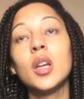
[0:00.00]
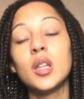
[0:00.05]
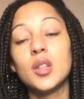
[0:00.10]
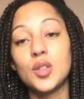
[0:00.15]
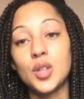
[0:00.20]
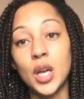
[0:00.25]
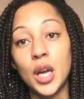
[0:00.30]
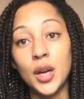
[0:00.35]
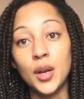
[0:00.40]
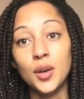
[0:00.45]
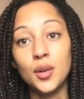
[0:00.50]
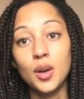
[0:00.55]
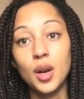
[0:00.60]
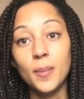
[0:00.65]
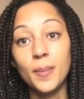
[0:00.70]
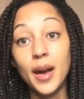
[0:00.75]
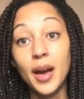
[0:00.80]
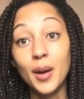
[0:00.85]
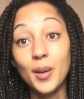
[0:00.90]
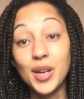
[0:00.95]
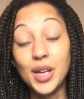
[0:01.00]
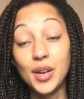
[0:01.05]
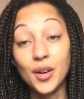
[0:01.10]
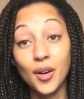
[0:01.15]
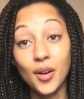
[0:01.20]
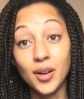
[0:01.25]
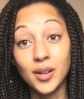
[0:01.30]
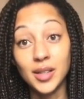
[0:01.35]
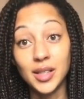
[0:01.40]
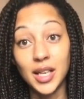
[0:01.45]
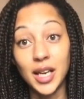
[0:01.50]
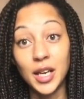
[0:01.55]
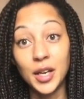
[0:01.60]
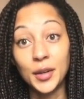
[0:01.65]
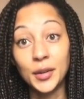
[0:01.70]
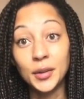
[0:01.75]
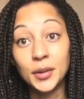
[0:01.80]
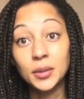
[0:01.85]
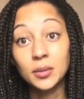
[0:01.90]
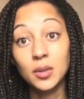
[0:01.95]
So about
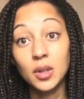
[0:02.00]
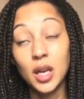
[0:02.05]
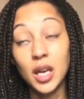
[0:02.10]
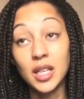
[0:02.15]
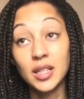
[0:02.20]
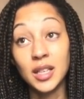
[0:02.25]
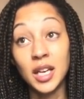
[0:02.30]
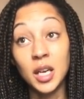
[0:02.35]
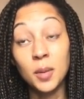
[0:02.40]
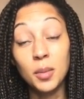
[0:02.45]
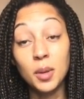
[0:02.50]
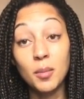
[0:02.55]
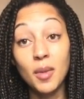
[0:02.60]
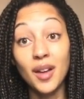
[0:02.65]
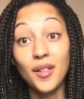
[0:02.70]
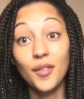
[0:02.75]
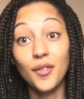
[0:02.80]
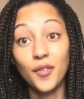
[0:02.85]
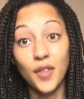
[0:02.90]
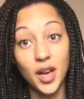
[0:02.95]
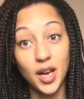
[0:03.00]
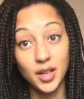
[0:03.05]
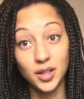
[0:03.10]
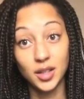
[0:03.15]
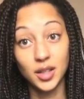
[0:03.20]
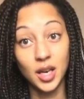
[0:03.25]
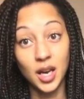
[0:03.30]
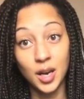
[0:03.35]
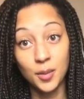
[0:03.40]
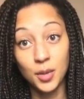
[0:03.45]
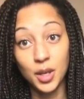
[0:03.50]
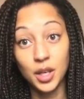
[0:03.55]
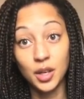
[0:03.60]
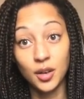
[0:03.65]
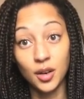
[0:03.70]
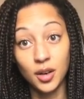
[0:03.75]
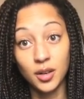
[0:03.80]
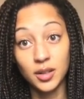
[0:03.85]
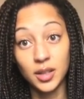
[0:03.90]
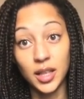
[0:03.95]
Yarndale, it's going to be my first time at
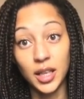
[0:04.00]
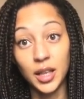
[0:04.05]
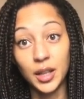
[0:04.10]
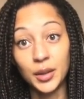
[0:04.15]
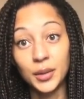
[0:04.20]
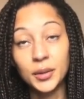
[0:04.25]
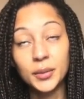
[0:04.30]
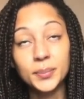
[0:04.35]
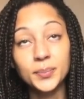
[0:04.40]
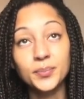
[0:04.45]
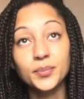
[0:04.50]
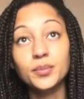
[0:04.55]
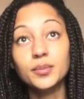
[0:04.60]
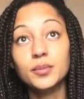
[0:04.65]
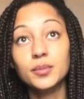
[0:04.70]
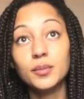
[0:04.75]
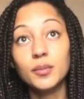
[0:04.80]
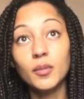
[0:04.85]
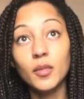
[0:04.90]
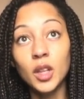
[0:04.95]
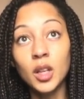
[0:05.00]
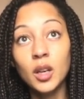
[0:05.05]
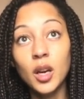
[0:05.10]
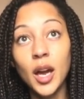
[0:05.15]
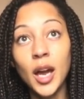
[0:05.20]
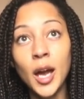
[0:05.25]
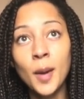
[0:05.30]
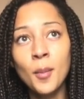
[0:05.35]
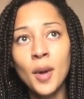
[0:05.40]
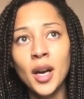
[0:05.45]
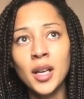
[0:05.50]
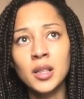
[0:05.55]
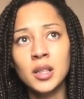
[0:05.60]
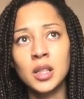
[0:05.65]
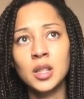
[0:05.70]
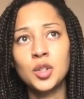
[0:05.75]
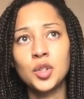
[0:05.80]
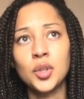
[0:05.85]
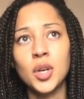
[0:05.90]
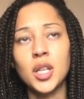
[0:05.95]
Yarndale. Um, I
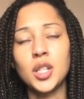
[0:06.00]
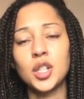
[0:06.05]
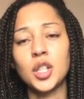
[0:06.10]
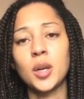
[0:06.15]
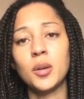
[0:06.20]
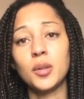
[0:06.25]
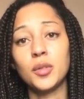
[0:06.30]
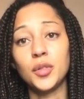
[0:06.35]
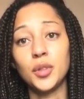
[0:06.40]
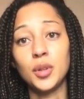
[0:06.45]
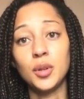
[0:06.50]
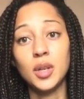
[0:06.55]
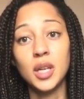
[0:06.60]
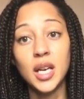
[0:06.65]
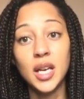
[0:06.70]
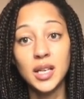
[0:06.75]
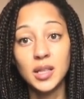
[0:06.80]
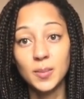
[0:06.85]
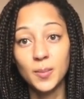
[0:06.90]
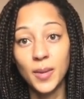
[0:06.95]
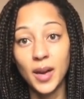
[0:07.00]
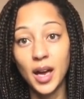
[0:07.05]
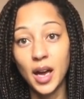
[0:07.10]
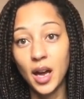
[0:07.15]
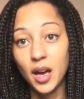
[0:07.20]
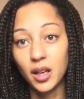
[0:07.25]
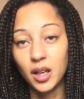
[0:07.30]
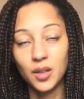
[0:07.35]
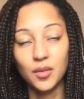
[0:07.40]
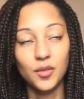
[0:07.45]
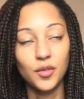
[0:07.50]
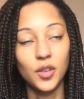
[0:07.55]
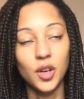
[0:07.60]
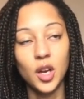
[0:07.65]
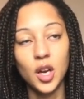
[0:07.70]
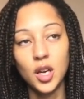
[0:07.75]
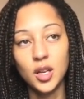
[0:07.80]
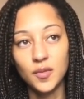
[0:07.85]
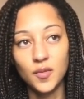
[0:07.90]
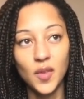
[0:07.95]
did try to go a few years back and
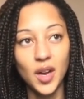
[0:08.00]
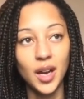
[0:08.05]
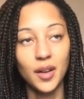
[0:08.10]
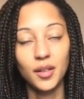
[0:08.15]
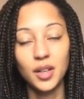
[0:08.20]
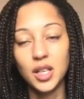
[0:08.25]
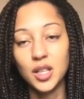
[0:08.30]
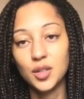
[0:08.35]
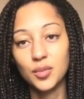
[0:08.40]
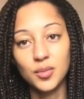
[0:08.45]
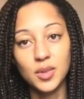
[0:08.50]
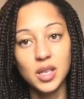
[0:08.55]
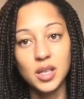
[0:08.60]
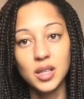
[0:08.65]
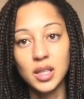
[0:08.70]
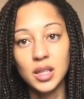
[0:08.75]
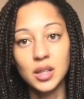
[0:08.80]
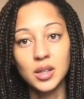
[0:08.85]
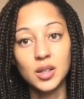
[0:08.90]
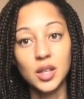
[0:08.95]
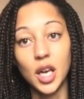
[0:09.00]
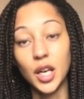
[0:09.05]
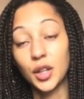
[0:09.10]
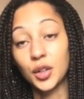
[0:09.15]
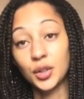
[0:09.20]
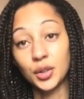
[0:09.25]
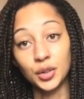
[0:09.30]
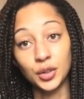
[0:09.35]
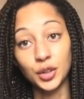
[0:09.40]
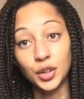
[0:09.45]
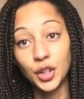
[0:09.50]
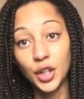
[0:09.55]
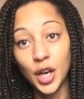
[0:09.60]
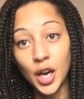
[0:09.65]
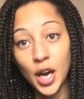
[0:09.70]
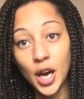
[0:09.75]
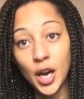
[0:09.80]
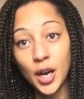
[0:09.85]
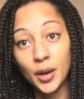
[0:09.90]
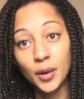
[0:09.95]
for various reasons I couldn't
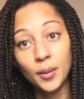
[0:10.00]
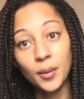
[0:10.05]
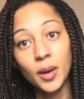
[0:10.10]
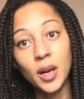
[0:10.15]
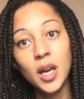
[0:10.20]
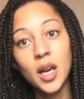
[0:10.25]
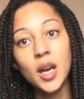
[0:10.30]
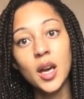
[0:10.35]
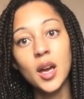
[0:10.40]
go.